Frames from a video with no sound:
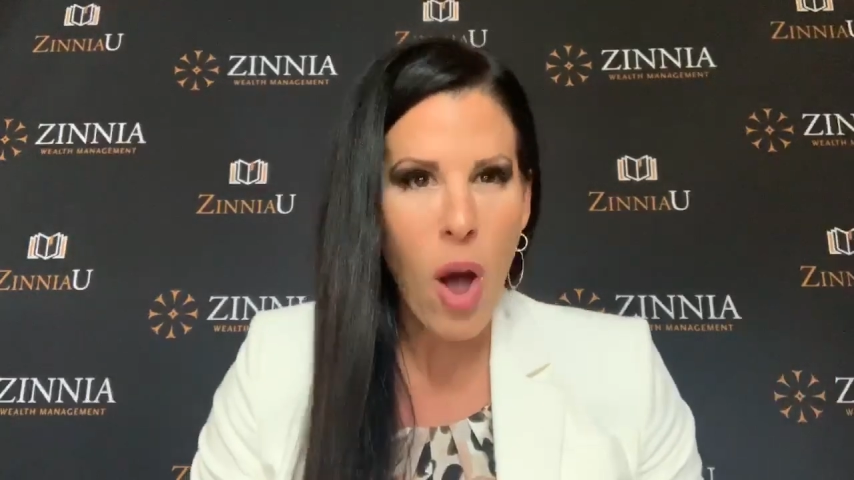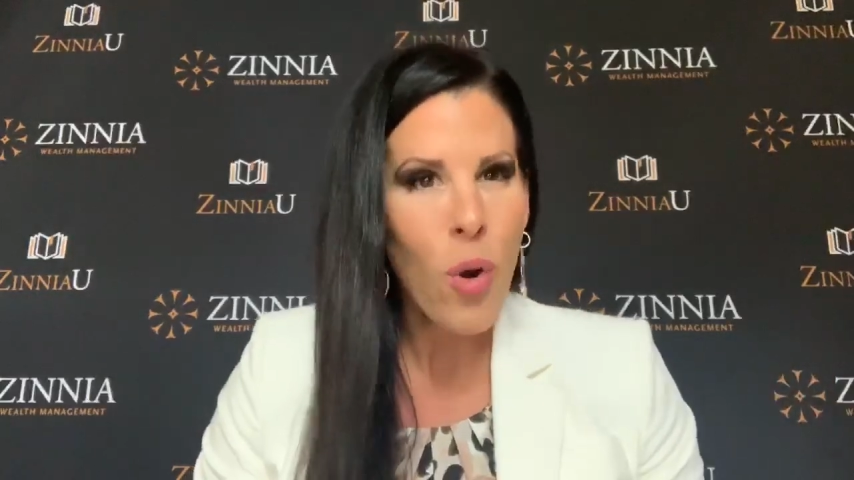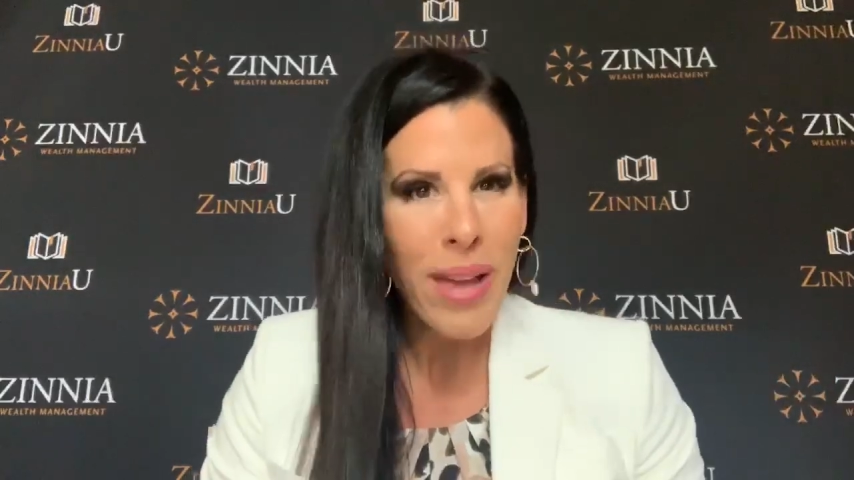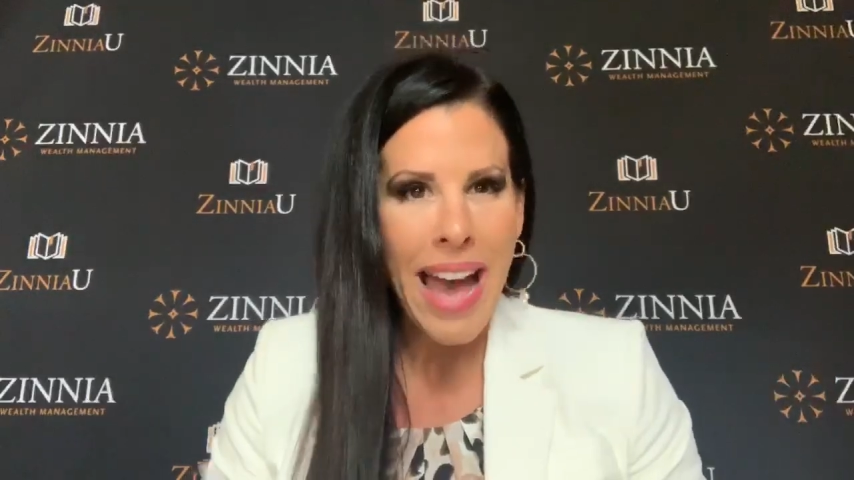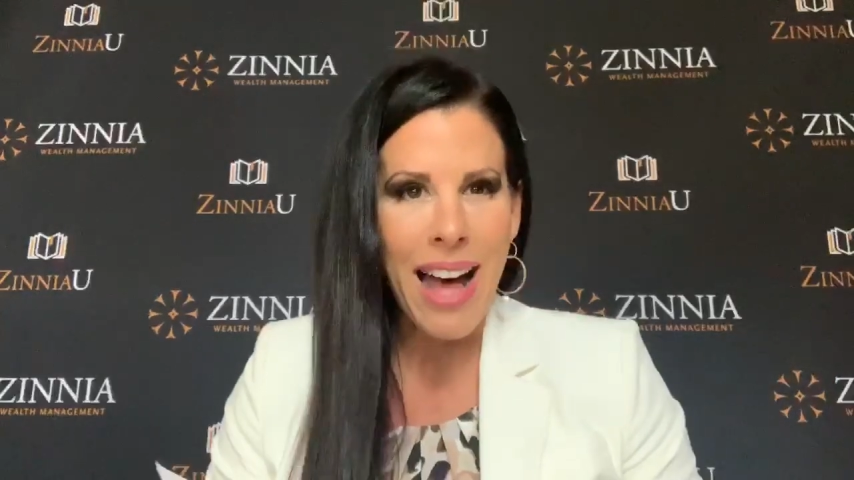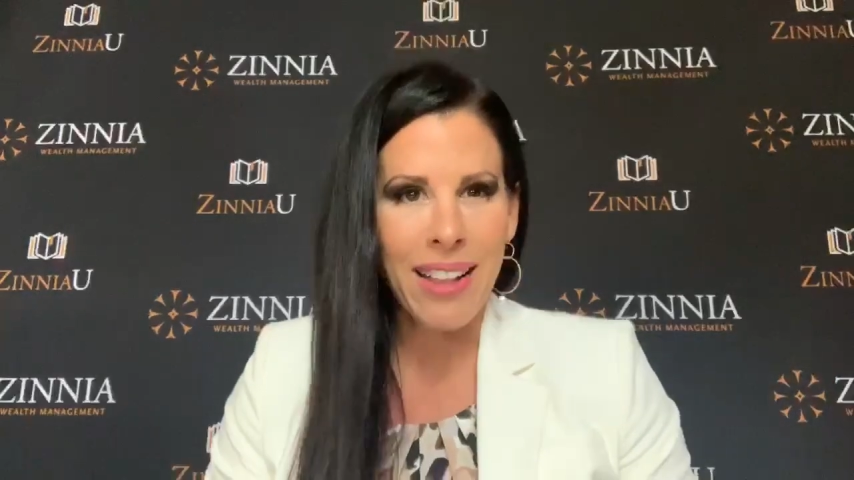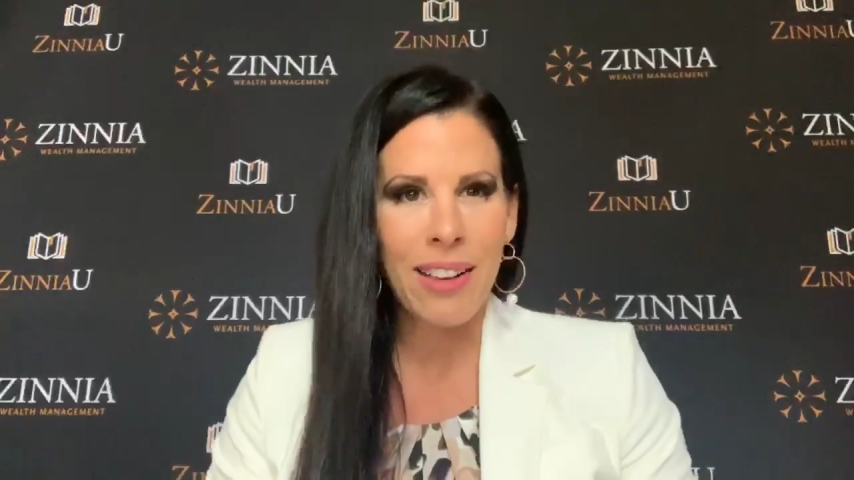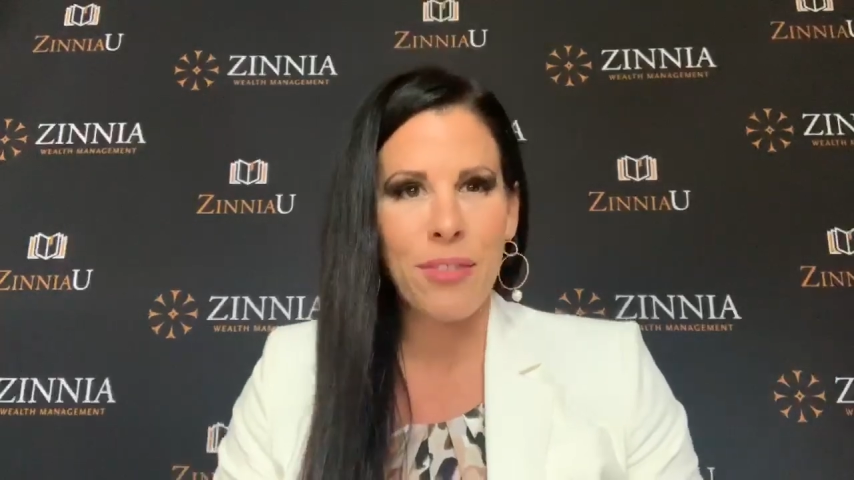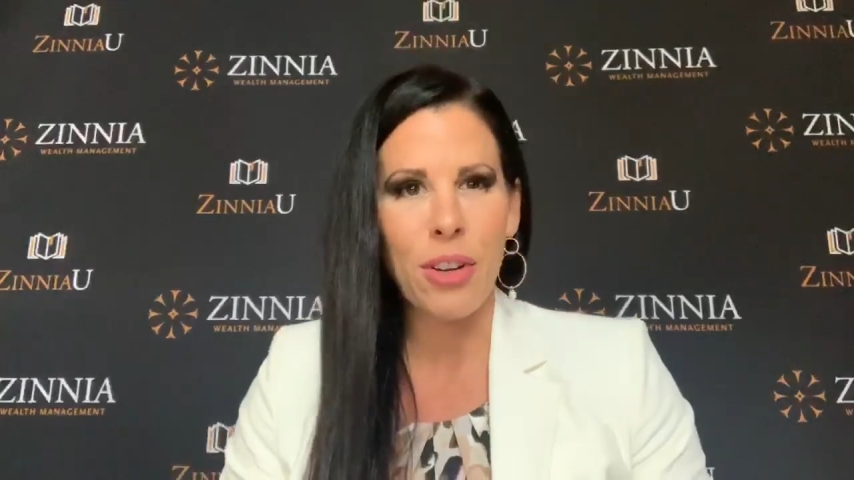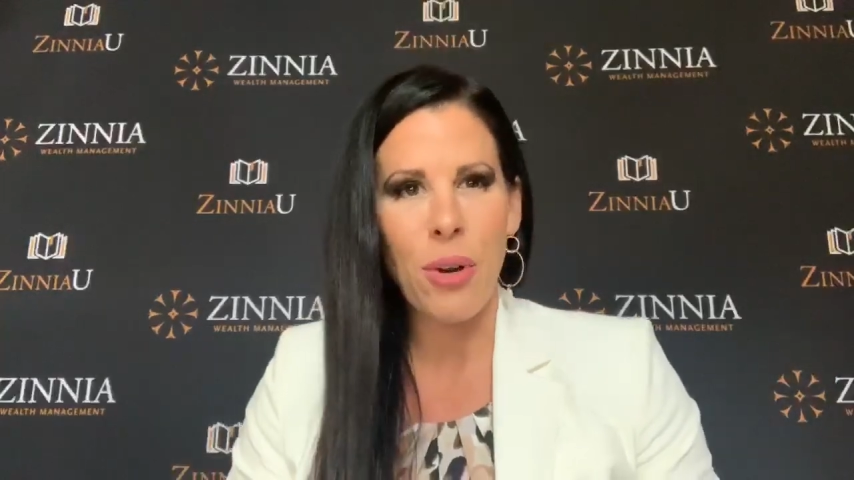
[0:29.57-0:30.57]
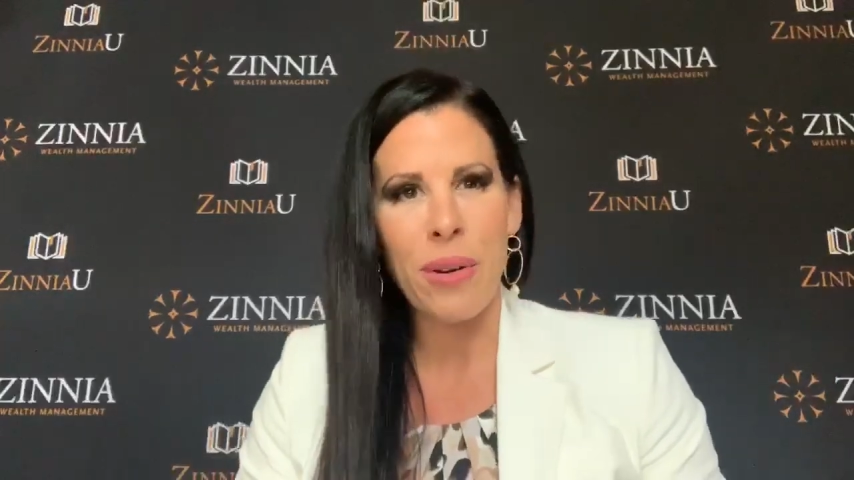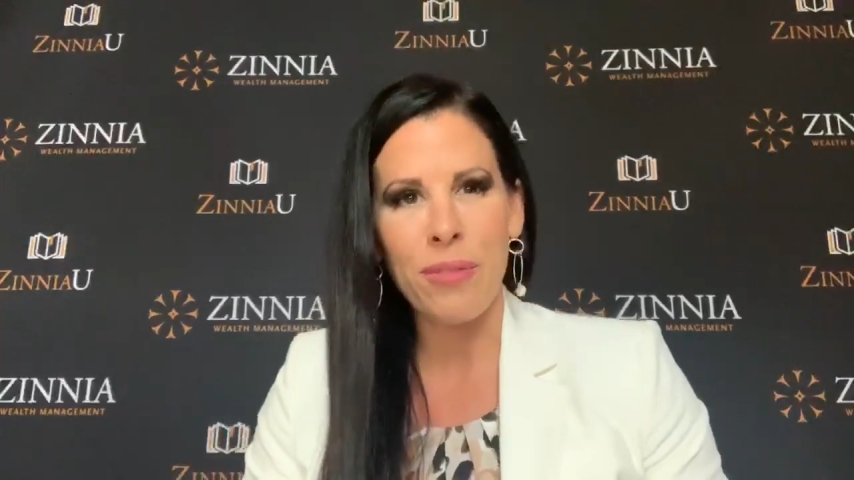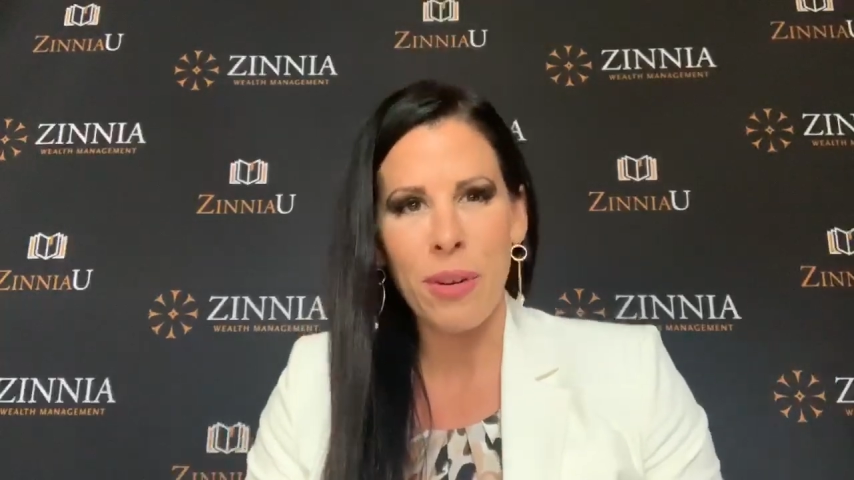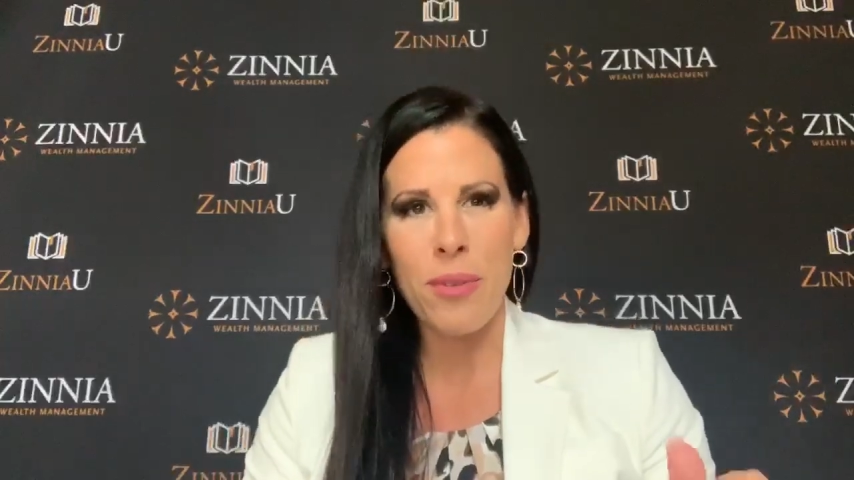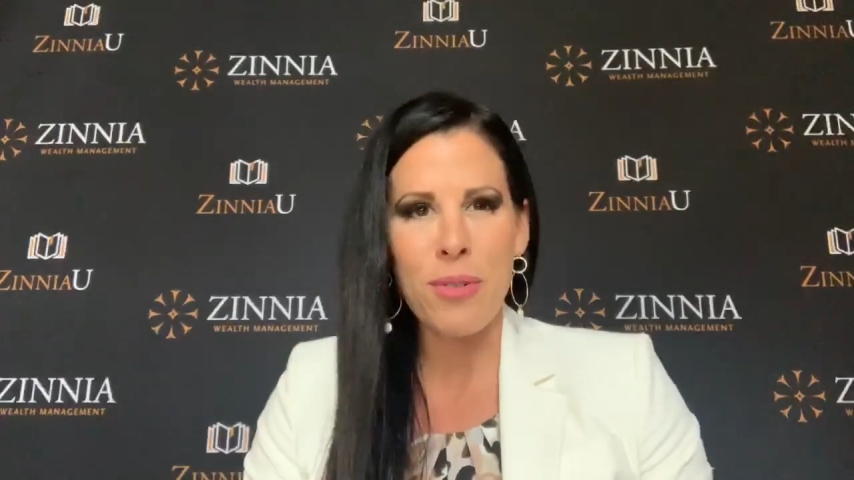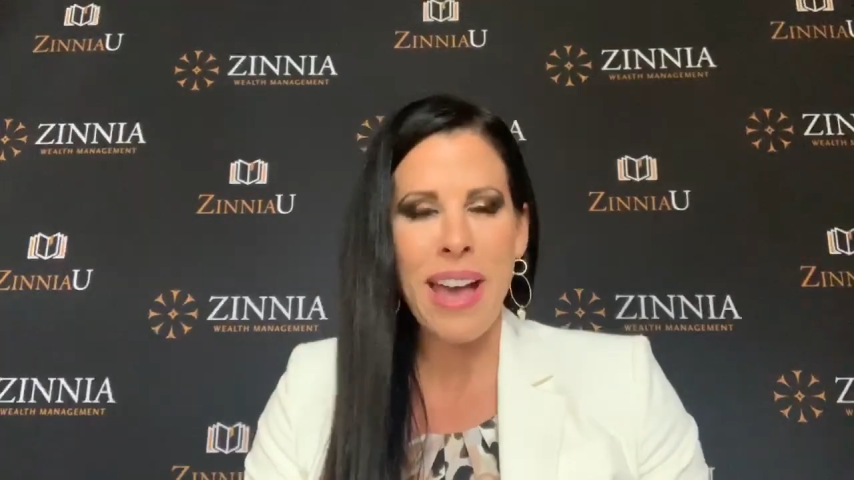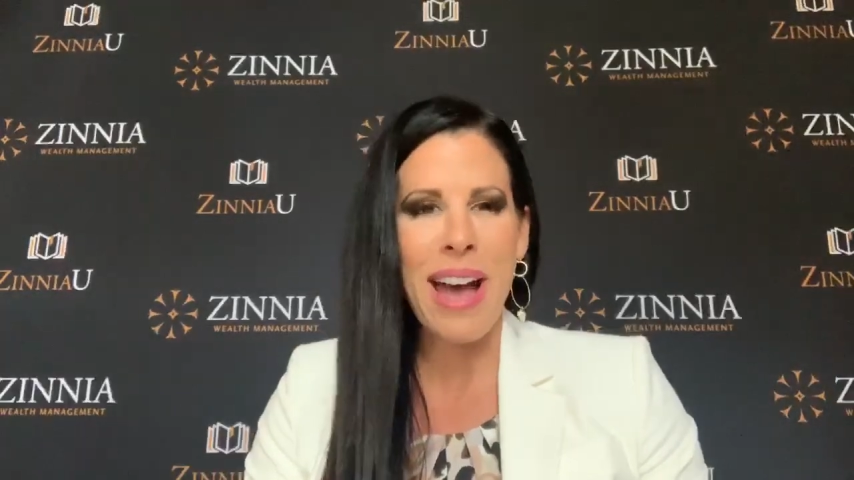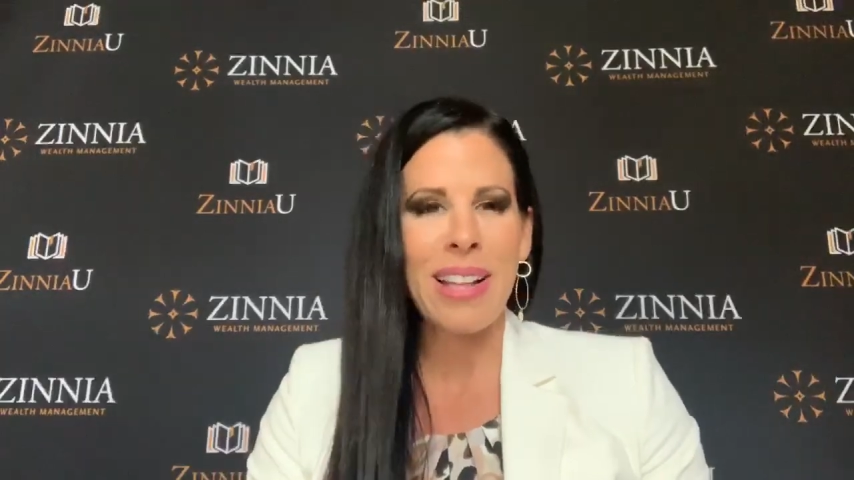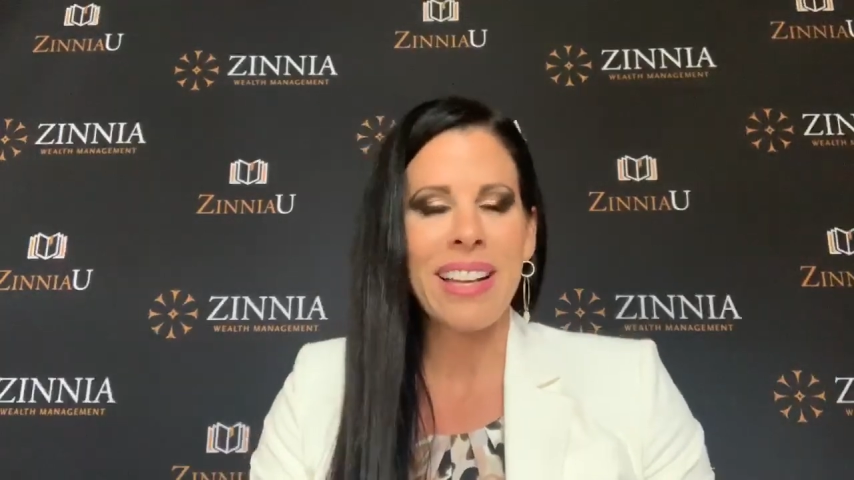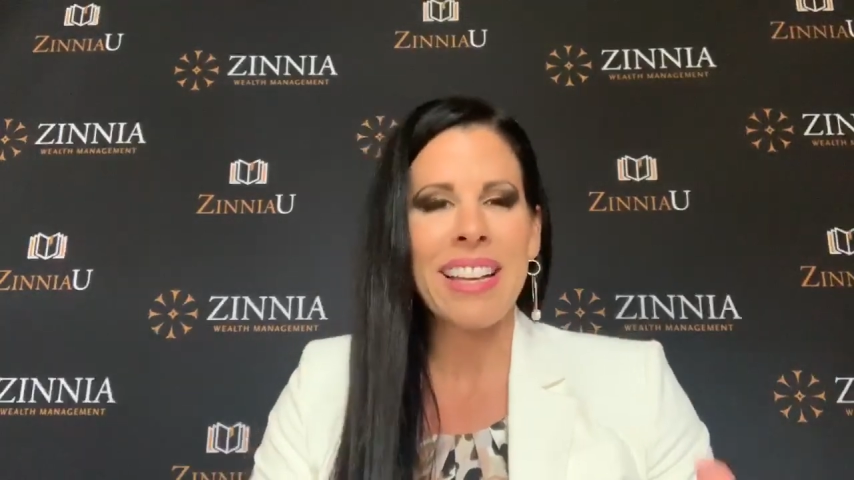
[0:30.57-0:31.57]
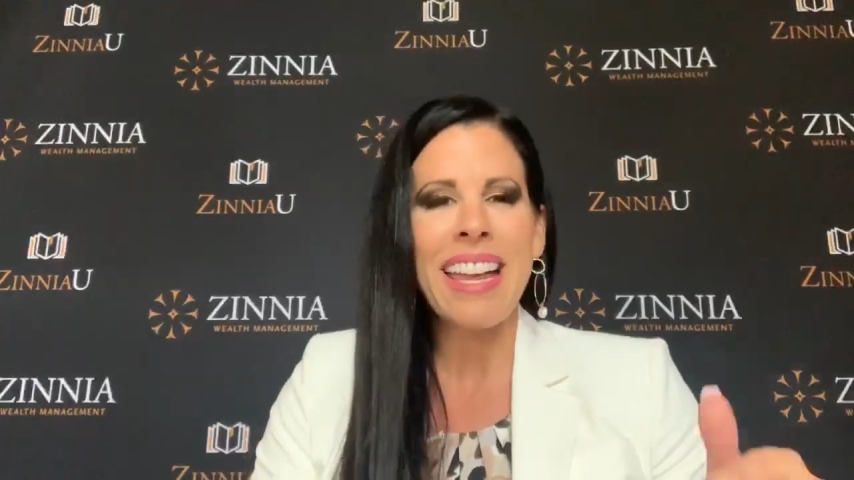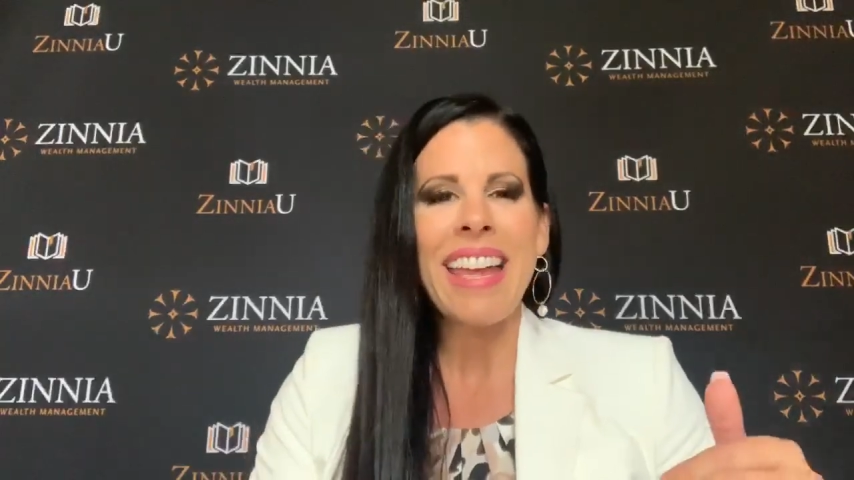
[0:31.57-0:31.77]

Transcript: Ocala if you're going from Ocala.